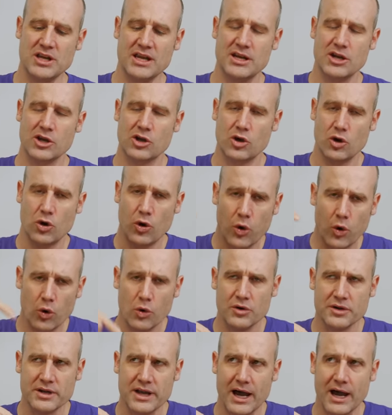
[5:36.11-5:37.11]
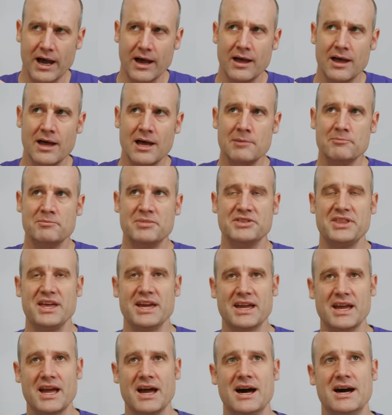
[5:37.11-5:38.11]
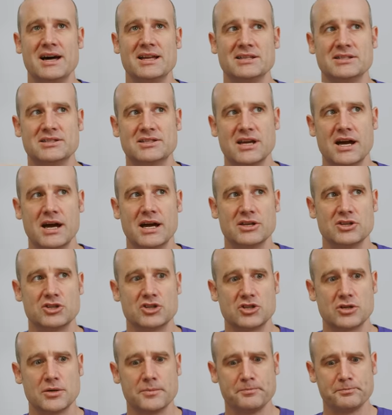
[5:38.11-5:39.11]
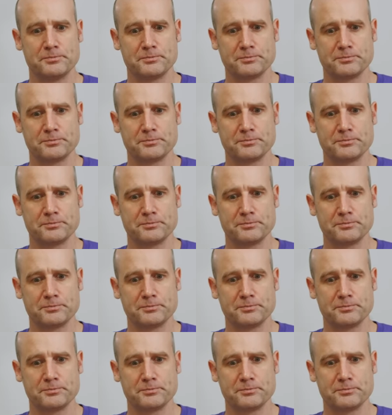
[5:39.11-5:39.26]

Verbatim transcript: in a corner, but they can't touch